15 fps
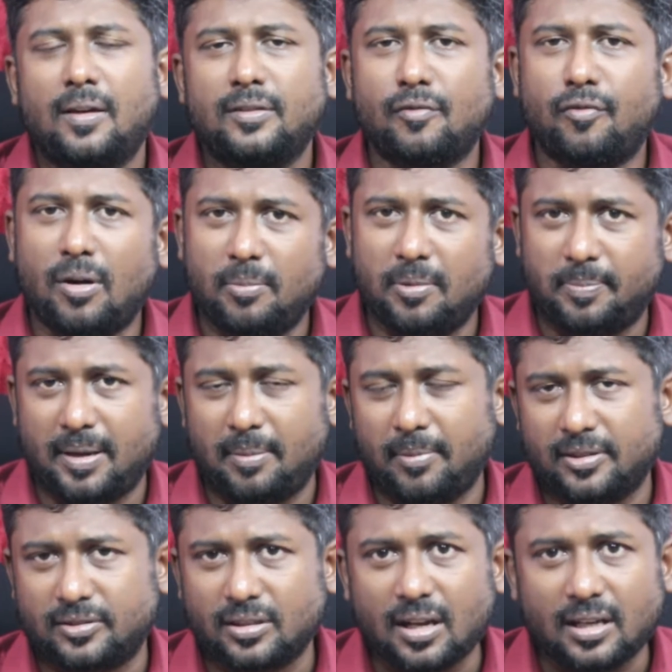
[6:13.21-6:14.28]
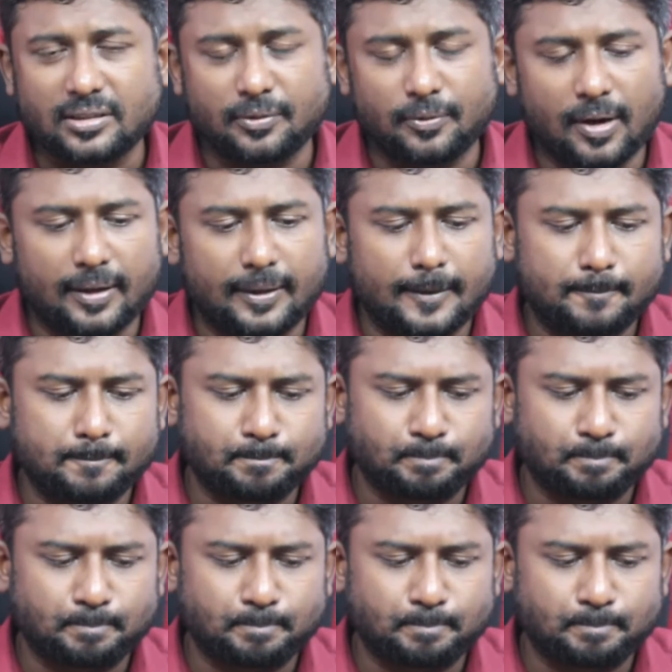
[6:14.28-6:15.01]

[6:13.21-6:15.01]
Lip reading: the former Prime Minister Rajiv Gandhi.